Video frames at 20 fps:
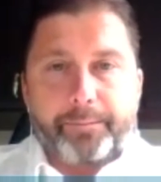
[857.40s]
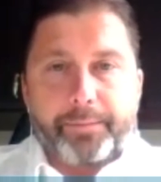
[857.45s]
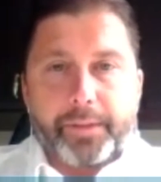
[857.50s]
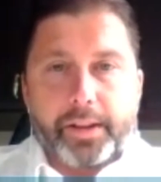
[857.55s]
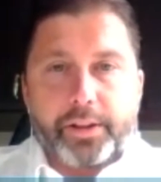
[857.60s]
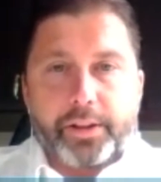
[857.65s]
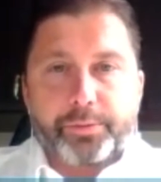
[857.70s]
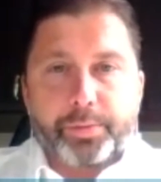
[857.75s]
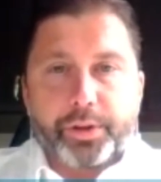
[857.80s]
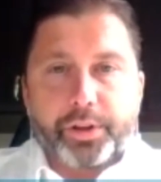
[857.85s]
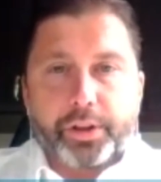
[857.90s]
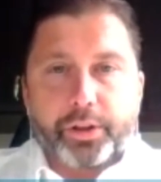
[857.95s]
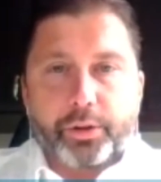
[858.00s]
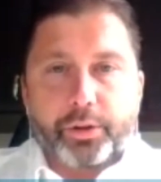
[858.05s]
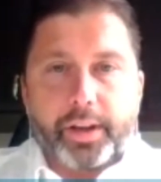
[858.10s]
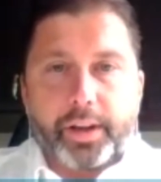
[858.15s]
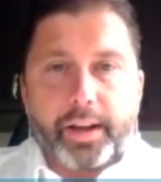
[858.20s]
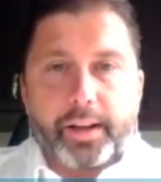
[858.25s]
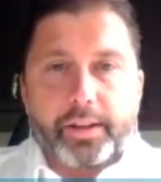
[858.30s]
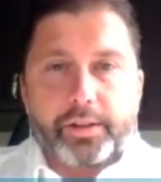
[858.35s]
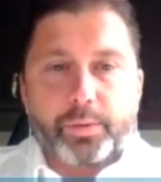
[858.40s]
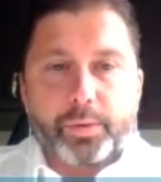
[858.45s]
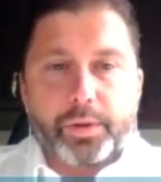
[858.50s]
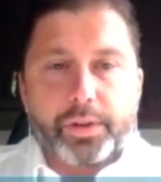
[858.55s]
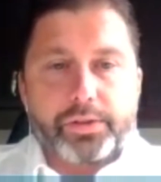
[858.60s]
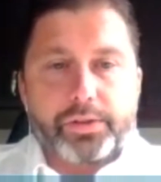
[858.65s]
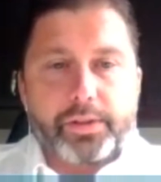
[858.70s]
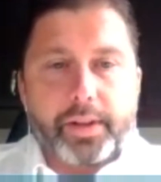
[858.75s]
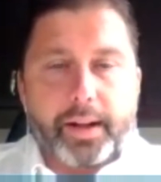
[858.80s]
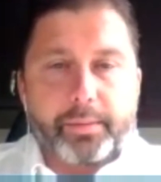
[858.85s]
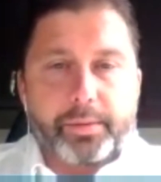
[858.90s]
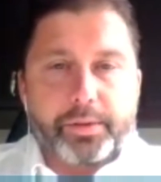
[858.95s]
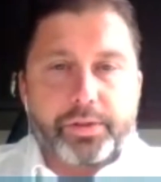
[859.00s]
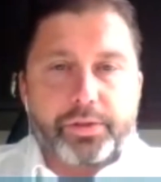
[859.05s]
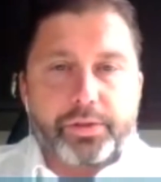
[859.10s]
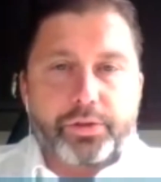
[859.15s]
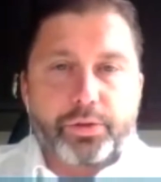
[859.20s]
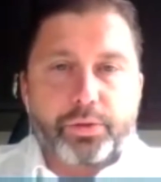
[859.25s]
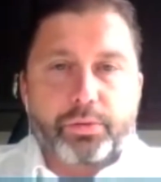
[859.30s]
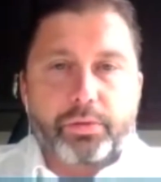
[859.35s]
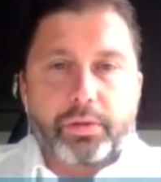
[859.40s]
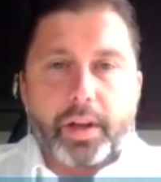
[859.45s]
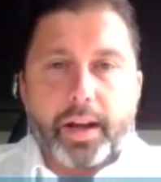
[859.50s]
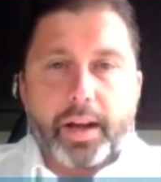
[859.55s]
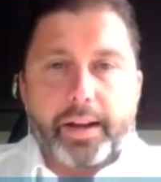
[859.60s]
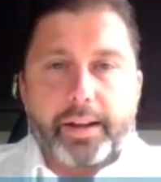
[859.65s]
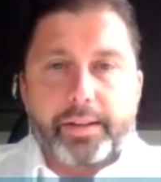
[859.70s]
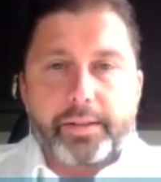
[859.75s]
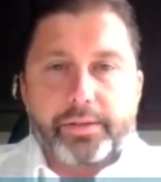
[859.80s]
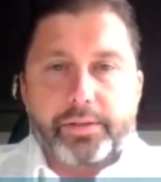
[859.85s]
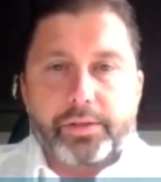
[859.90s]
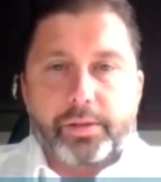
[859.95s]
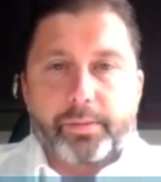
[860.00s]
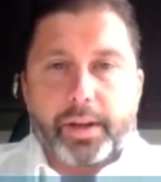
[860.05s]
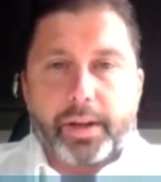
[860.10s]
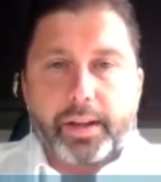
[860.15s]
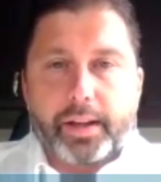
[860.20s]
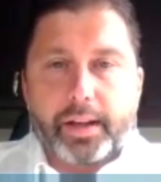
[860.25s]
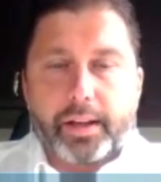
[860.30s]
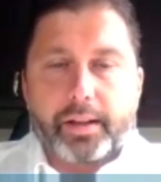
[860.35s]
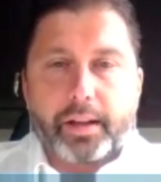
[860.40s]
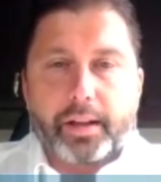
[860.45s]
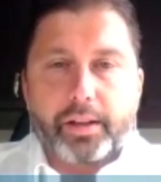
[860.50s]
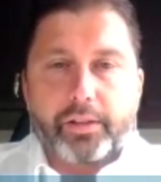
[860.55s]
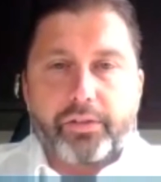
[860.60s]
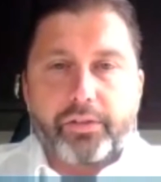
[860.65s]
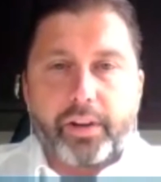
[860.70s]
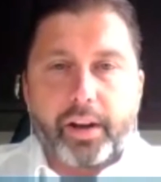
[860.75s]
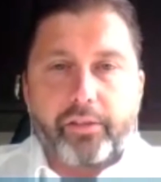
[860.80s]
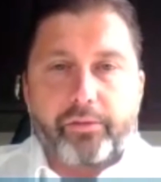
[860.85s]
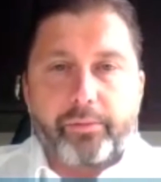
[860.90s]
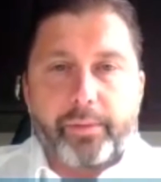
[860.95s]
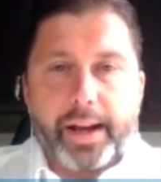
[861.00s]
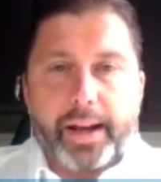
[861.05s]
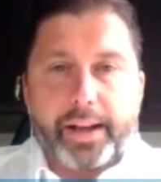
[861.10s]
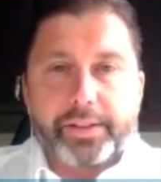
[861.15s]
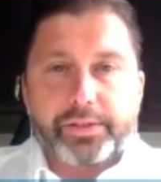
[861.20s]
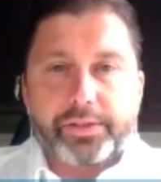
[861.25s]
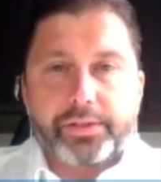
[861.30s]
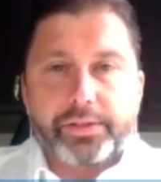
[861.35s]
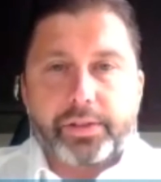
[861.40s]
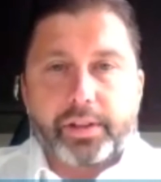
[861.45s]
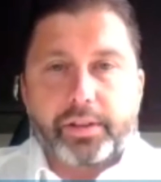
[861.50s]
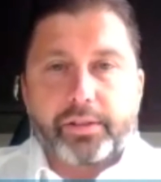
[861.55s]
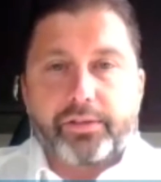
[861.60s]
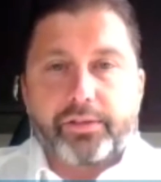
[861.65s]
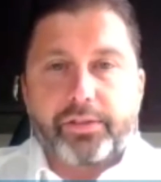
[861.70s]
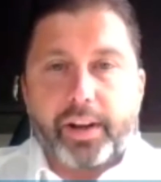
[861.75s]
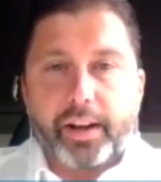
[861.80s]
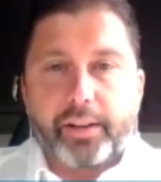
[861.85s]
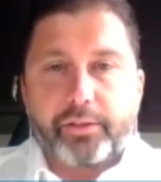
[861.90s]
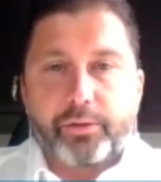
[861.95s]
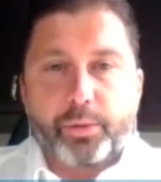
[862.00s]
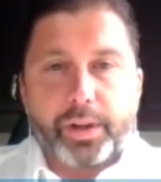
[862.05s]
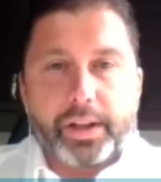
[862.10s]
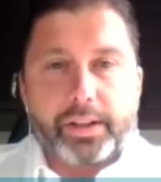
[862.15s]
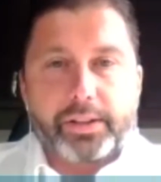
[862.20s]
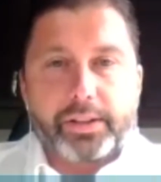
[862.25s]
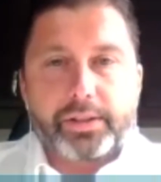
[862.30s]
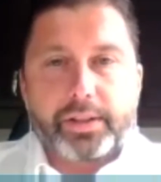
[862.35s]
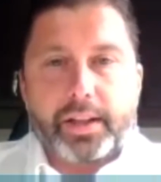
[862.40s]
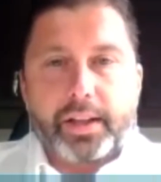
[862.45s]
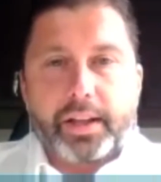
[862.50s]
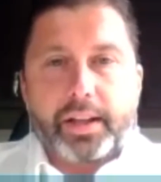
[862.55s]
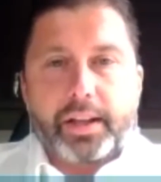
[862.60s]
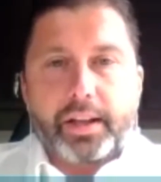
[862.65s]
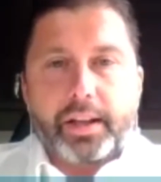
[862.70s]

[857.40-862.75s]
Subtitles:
In this particular case, we established 2 lines to make N95 masks in 5 weeks.